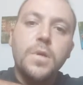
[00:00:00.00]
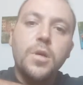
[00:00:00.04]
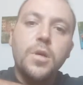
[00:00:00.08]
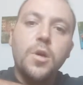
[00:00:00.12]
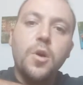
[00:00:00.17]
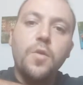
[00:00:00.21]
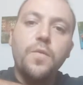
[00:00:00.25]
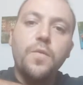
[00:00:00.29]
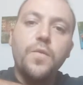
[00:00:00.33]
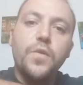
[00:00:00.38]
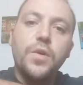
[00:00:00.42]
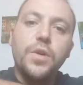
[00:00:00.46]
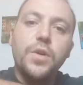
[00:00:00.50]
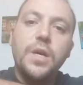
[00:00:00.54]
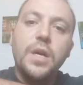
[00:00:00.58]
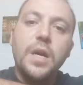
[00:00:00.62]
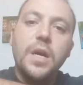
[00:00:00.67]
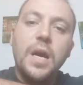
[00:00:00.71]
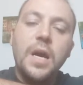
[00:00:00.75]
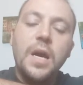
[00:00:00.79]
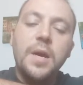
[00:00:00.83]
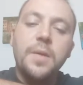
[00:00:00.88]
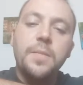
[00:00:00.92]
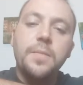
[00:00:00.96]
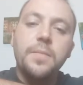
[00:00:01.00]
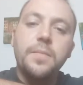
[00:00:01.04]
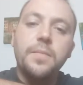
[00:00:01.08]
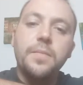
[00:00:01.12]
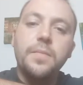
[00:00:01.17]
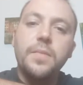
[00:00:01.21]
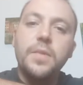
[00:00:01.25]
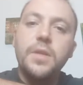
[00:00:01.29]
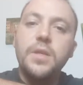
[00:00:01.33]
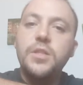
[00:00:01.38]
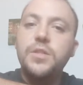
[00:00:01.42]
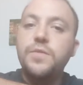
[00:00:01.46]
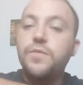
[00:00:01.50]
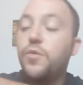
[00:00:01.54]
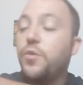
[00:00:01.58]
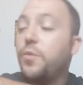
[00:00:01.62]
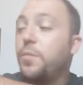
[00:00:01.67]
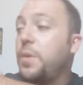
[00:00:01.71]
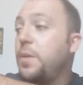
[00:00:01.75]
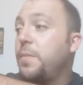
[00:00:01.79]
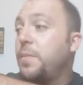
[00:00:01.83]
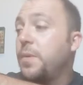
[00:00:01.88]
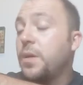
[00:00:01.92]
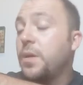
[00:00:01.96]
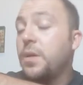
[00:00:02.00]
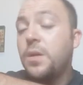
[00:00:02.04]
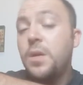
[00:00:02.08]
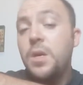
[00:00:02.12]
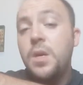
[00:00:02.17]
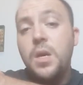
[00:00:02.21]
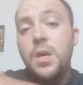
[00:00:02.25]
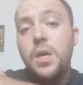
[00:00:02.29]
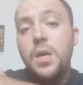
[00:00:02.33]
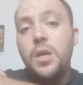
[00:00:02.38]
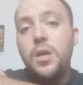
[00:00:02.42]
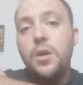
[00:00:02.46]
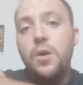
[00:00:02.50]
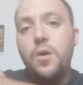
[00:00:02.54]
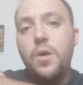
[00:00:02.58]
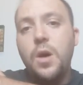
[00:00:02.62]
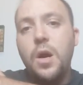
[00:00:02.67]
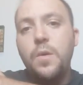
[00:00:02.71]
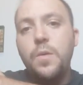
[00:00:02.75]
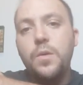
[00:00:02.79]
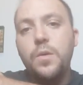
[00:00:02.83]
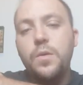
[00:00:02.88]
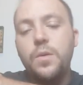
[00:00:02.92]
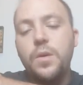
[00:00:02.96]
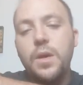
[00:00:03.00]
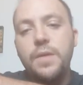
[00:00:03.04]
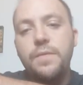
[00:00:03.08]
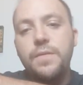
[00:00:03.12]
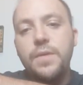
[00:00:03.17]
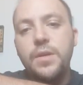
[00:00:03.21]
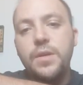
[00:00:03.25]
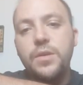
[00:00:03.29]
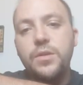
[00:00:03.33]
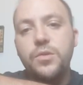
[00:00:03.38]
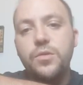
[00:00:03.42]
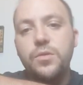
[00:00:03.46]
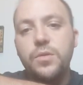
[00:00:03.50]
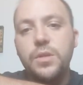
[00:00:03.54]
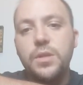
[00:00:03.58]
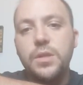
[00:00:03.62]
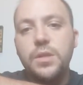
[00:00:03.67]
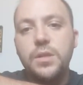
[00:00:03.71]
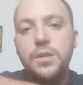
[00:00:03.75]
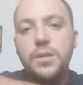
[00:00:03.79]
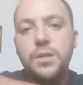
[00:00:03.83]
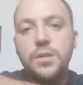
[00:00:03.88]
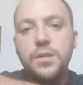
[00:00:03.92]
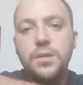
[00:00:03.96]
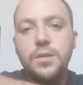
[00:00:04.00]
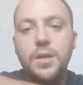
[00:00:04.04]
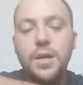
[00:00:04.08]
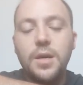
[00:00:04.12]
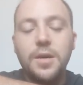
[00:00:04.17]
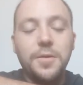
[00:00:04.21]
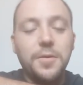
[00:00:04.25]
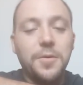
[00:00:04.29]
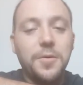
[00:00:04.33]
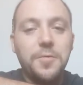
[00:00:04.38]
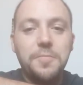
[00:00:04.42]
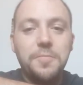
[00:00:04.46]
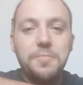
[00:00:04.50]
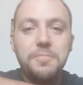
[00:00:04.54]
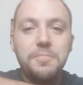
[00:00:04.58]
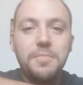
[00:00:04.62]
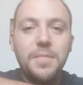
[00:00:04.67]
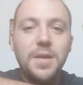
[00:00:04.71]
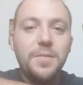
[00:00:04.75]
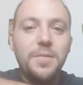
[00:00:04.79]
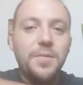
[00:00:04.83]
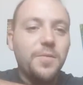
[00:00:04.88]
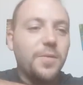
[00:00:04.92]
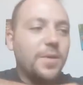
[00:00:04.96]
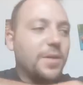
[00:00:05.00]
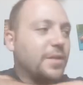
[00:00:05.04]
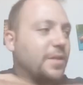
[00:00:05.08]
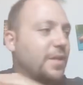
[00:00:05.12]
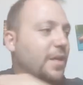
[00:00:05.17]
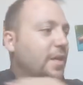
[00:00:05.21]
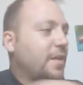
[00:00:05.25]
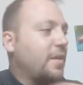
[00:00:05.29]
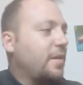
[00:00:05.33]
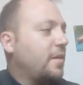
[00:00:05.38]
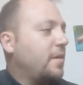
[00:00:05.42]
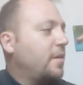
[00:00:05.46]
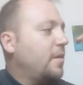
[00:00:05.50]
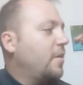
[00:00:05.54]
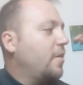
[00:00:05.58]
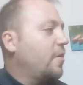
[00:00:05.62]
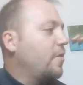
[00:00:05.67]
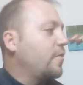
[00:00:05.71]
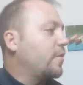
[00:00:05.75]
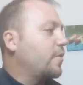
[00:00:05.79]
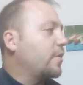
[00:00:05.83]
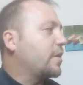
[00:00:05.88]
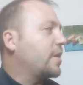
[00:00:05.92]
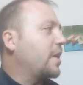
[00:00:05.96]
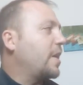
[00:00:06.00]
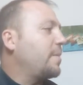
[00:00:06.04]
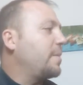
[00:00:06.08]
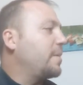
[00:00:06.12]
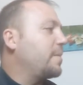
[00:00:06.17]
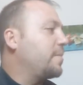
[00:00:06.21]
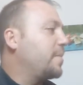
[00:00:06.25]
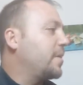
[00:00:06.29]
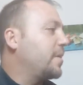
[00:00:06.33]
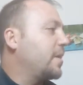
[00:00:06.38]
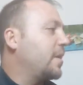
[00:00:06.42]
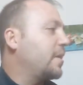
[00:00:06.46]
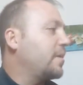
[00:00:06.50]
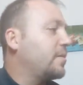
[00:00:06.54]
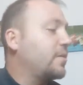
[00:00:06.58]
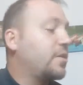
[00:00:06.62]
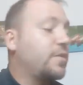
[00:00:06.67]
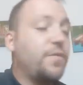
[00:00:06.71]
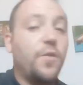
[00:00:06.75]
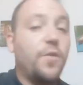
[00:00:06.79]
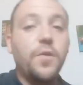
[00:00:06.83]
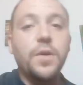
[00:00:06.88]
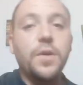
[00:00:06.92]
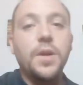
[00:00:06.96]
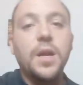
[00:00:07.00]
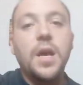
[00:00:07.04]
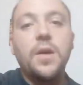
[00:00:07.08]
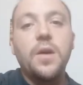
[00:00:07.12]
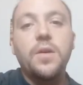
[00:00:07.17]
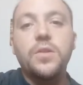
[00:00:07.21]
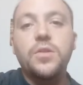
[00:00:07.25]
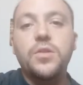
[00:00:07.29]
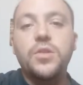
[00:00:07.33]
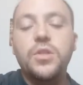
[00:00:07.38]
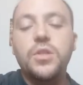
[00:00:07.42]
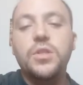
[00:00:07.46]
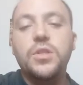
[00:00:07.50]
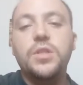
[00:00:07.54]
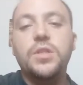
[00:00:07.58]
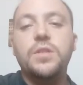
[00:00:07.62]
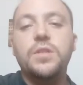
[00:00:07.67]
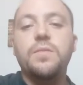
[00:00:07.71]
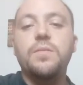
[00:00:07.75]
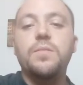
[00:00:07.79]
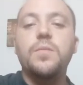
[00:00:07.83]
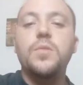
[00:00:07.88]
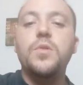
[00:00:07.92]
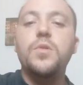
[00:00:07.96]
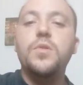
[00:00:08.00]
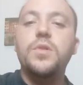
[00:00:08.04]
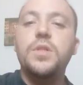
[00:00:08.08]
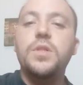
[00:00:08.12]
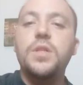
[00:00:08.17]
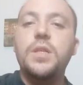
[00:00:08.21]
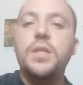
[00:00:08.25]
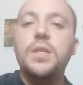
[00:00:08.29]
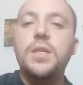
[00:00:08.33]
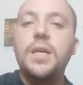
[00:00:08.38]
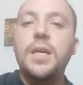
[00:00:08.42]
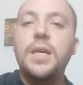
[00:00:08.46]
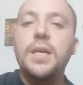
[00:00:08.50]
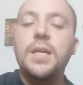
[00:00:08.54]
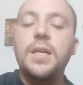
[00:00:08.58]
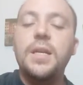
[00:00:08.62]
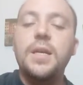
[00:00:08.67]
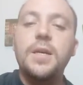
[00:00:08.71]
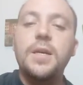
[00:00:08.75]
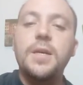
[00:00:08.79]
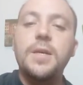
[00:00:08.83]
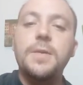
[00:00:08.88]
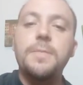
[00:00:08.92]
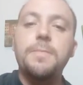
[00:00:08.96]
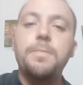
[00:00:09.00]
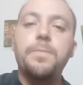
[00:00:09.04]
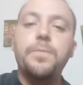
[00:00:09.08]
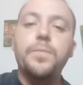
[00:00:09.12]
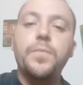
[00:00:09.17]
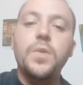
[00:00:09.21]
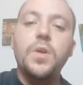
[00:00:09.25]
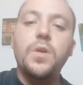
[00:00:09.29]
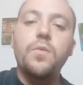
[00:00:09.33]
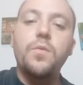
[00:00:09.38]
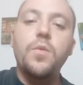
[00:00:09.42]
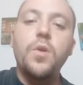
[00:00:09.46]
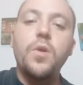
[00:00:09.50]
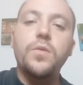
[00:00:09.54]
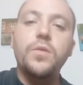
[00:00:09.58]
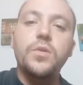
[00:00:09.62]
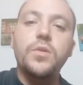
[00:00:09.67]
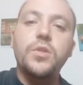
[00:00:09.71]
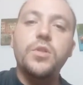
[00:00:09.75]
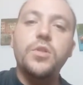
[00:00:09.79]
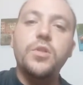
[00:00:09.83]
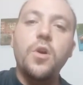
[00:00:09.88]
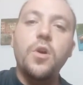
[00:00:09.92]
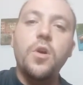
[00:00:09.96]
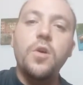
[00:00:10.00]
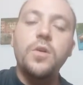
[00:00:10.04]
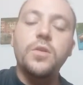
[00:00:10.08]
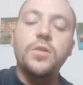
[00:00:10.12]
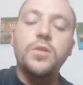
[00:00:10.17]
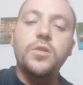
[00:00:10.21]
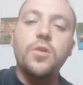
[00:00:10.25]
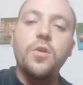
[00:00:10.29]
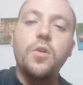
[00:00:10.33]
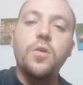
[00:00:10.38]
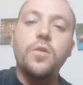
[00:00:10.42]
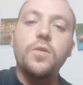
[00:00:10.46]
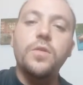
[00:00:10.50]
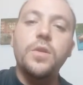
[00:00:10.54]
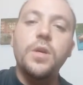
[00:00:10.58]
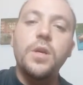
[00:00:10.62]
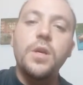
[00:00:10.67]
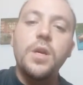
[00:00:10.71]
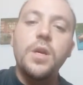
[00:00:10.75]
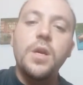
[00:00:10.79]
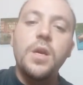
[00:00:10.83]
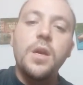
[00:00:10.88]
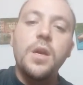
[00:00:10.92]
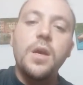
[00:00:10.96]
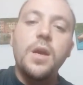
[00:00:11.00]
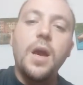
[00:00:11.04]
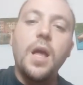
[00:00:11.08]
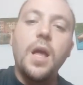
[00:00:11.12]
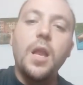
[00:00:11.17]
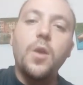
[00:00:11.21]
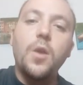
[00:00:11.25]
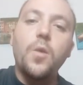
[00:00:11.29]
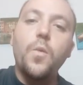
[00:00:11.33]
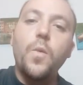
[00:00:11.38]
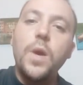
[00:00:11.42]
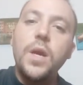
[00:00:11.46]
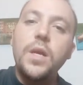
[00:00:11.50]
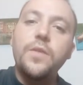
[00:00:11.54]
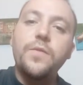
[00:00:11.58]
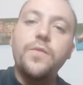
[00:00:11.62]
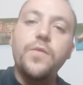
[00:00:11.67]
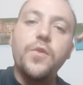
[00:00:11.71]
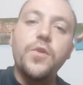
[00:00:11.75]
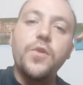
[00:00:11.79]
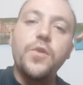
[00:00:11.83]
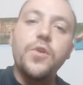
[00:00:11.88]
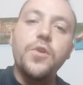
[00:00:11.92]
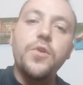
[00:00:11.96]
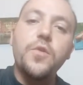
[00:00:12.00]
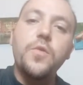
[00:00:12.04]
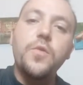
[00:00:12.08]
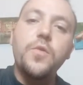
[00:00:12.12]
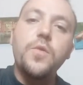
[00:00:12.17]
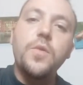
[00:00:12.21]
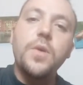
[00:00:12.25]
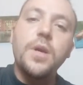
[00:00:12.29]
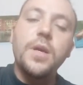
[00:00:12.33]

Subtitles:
overcome this for me. But I will eventually. I don't know, maybe one day overcome it. But for now, it's just music, and I wrote this song. It's called "I'll Wait for You,"